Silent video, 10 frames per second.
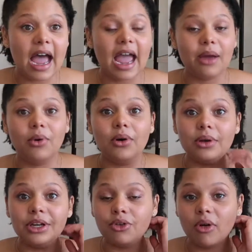I
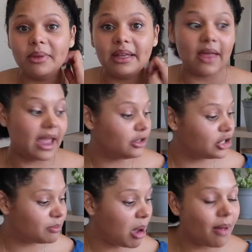will normally like
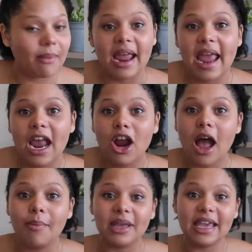just pop my hair
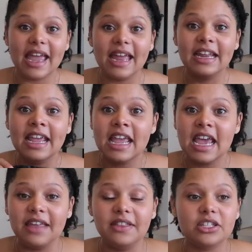up again
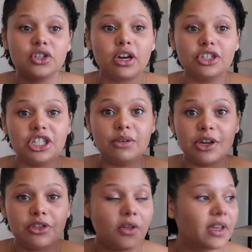in this scrunchie
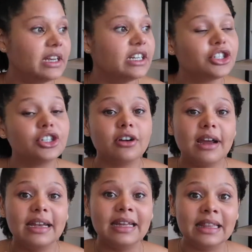with all the conditioner
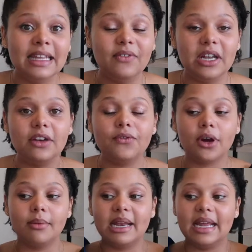in, leave it in
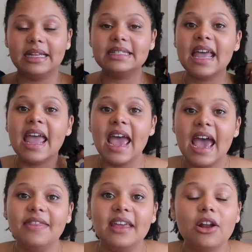for a minute,
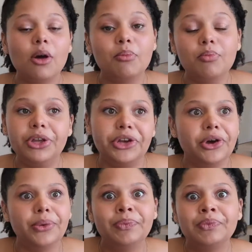and then I'll, you
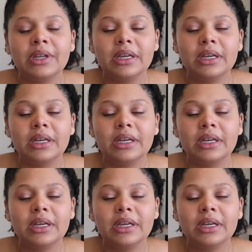know,